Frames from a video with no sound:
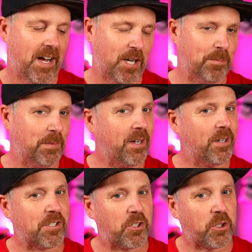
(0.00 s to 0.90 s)
Um,
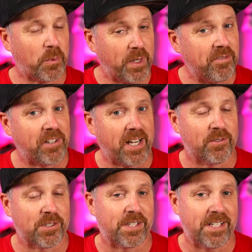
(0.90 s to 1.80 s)
there's three
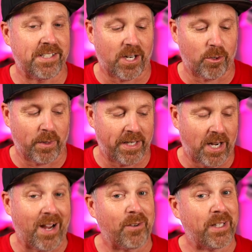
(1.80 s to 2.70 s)
flavors of these out right
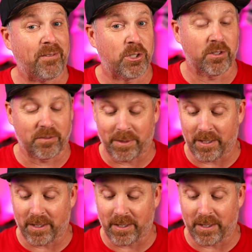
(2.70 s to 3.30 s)
now. I only have two of them